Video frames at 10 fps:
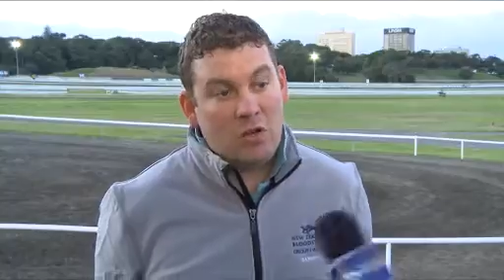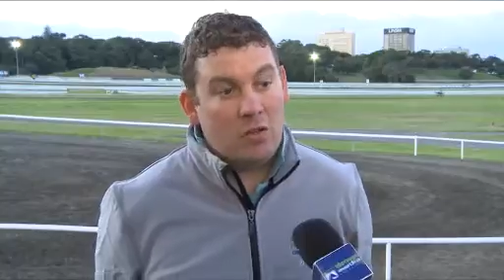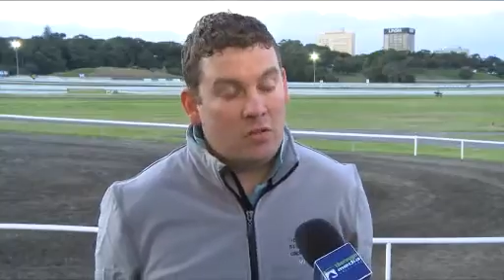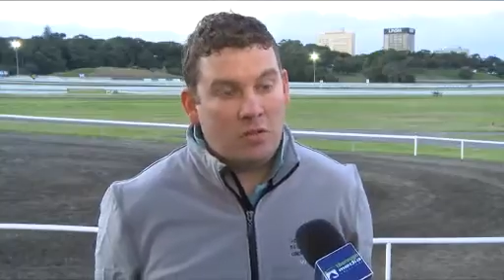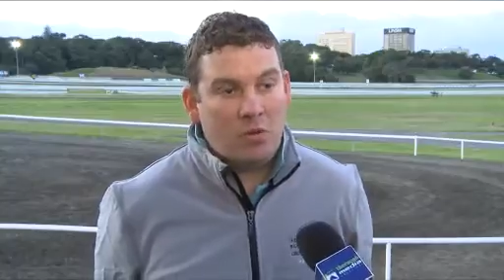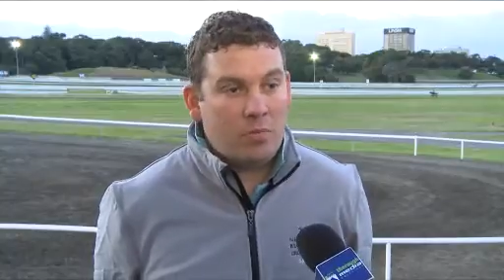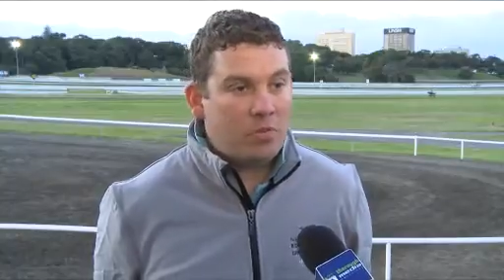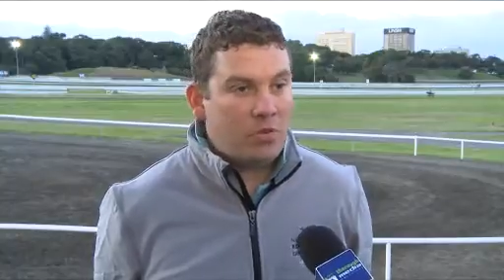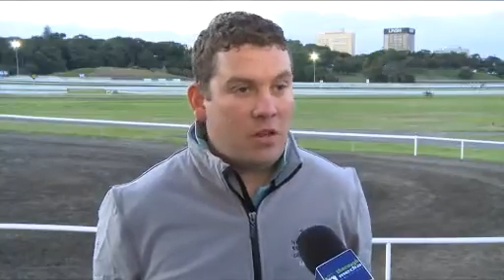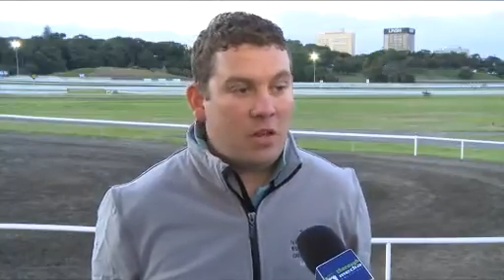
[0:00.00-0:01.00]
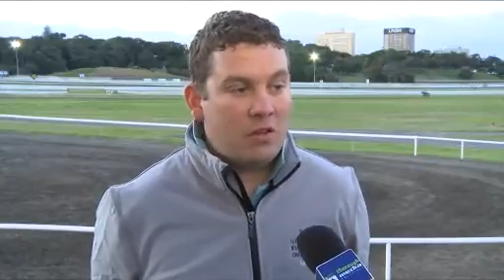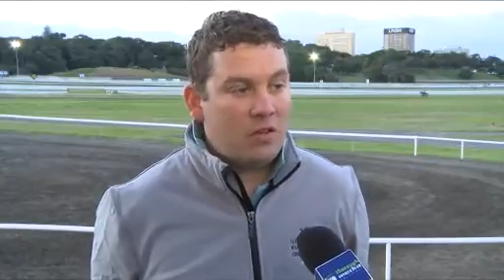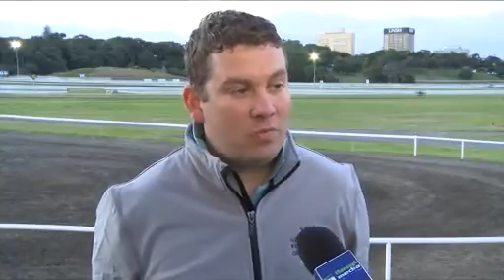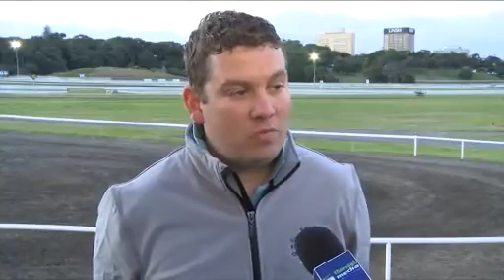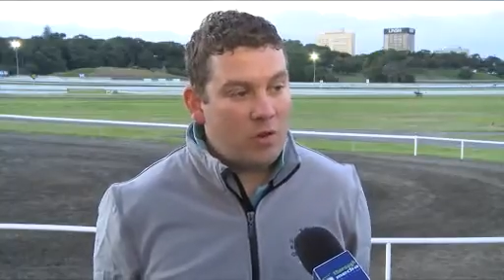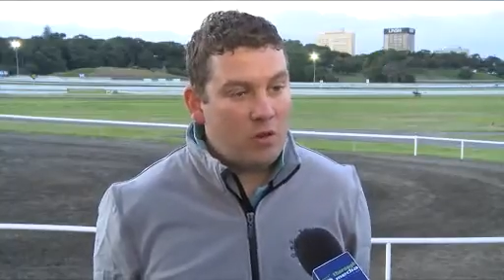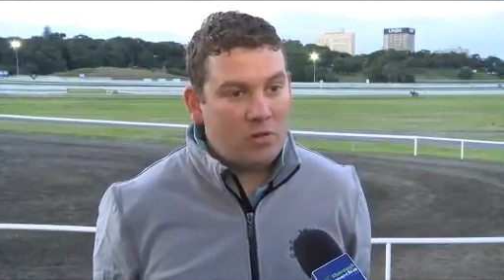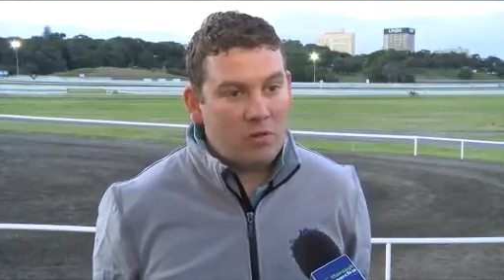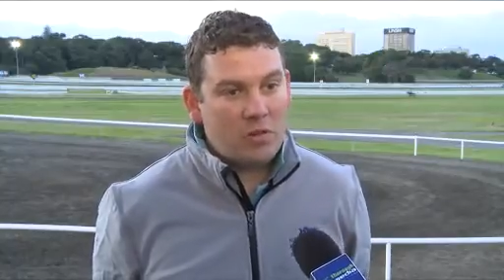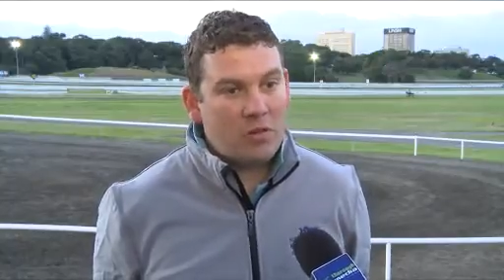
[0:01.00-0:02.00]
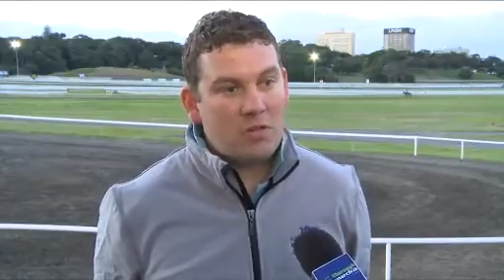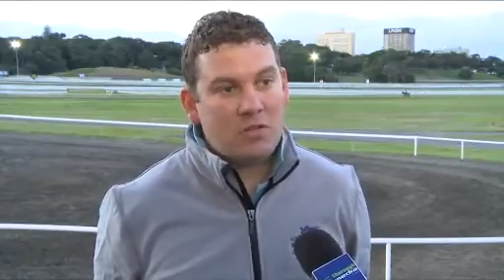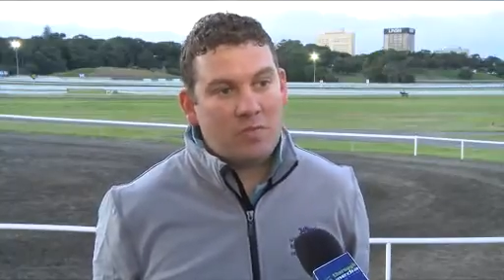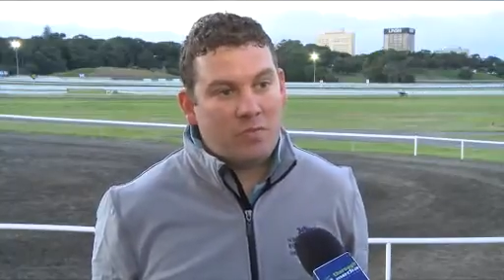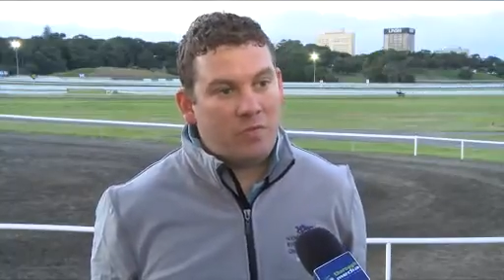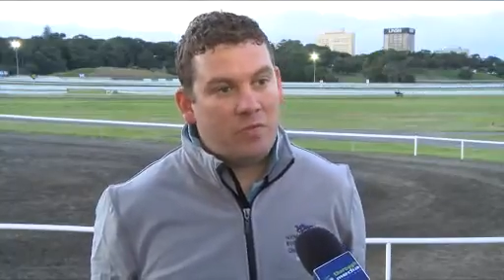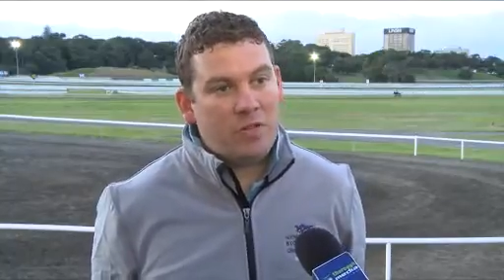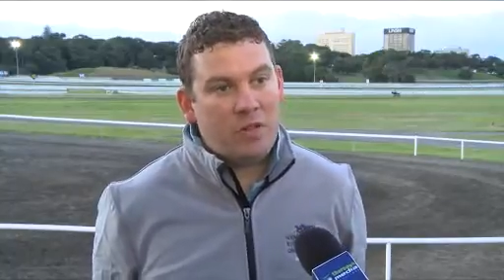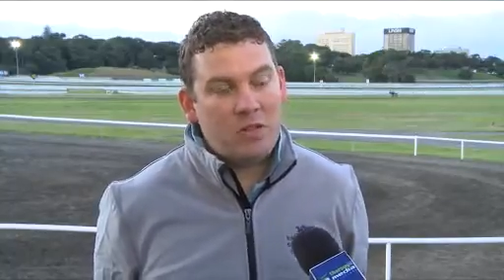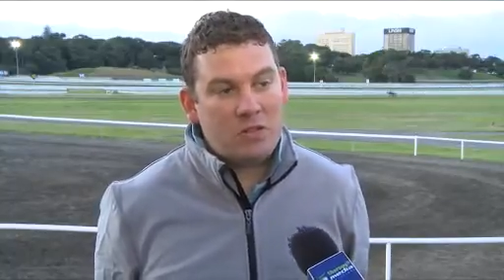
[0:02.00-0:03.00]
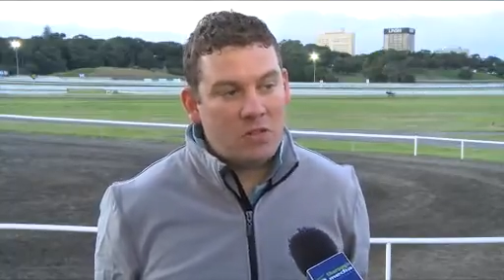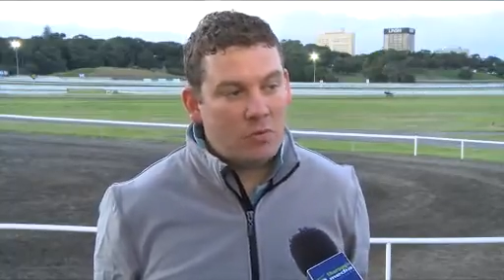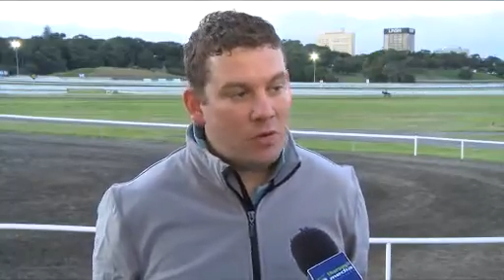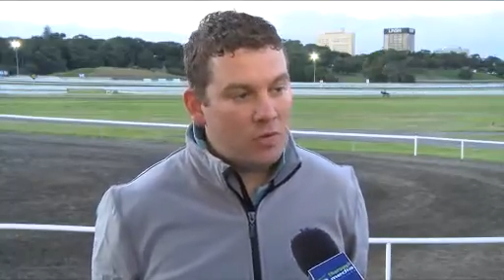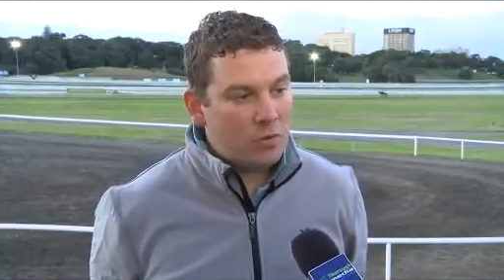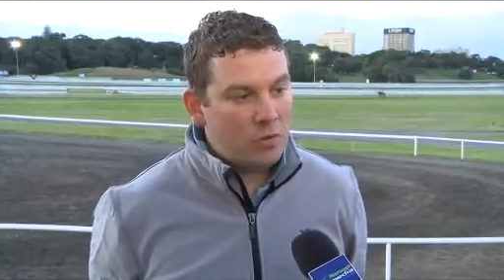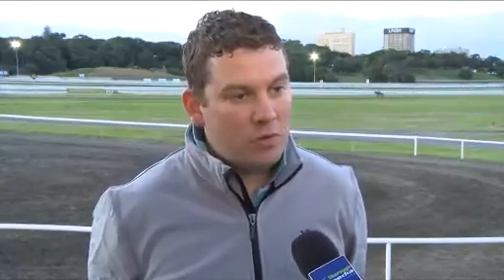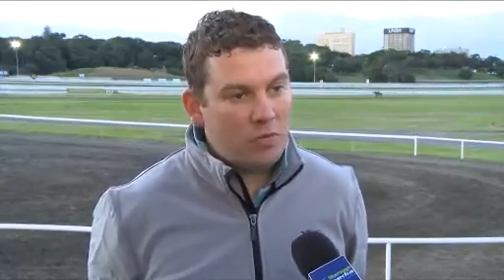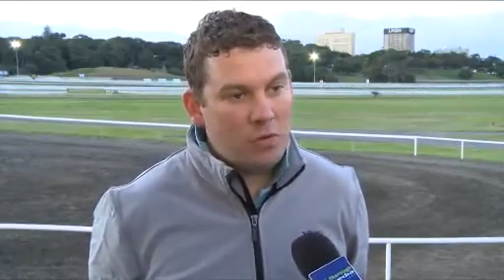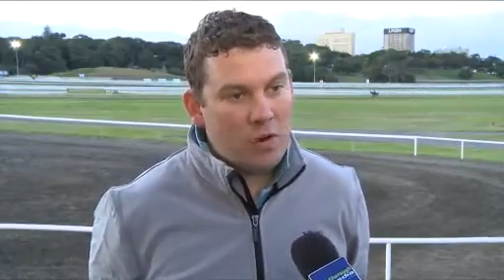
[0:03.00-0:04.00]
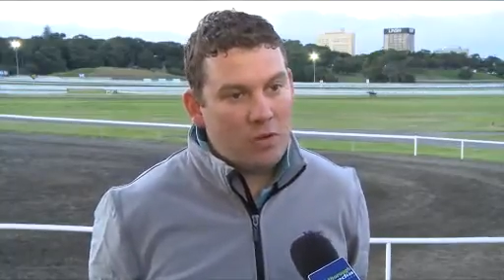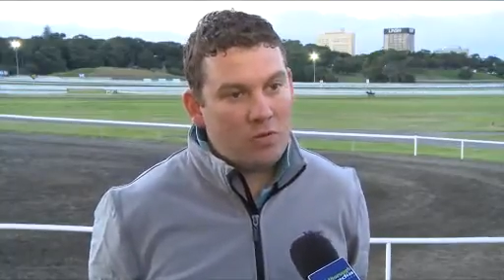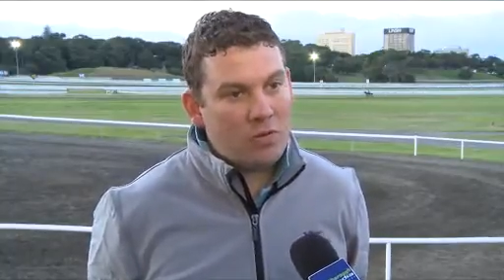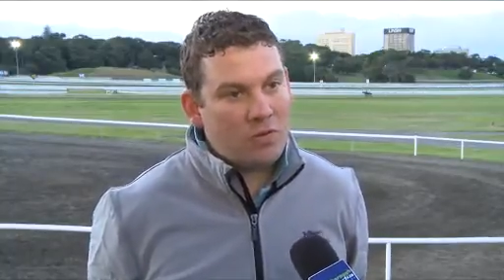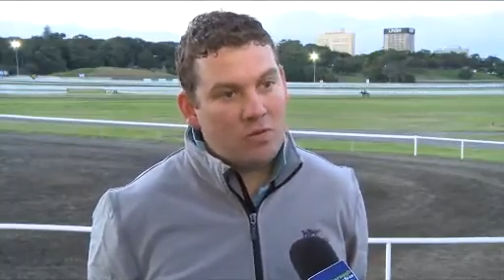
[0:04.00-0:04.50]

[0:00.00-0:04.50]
I think the top three out the Rosehill Guineas, the filly, she's won over 2,400.